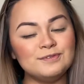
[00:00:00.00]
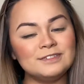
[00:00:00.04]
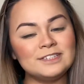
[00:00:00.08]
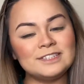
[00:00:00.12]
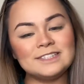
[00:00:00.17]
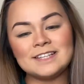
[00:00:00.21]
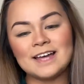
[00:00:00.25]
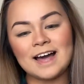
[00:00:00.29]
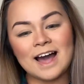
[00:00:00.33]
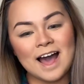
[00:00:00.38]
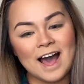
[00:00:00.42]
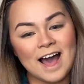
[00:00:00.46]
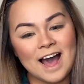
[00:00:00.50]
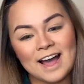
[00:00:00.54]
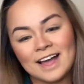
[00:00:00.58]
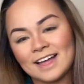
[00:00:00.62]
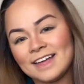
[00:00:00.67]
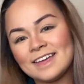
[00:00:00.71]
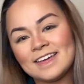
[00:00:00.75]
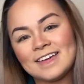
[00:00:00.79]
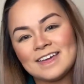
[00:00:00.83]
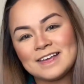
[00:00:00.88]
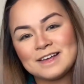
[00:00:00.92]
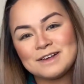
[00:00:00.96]
sa
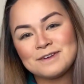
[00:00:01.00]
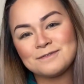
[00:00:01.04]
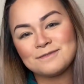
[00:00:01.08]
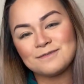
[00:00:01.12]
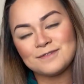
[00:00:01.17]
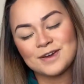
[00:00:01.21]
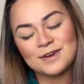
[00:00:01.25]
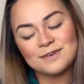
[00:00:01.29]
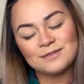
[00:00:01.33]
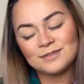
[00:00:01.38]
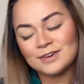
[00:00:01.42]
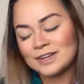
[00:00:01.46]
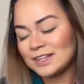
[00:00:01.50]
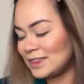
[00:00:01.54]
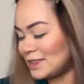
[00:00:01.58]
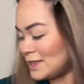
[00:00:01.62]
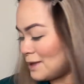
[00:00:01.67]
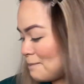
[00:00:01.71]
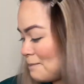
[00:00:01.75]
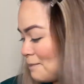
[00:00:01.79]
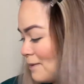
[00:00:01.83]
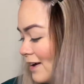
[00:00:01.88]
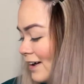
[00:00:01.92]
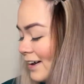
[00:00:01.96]
aking favorite na
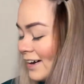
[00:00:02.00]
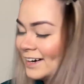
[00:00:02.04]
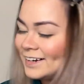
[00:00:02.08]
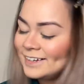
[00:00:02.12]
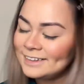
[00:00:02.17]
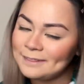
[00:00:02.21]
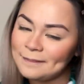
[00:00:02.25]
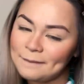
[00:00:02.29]
part.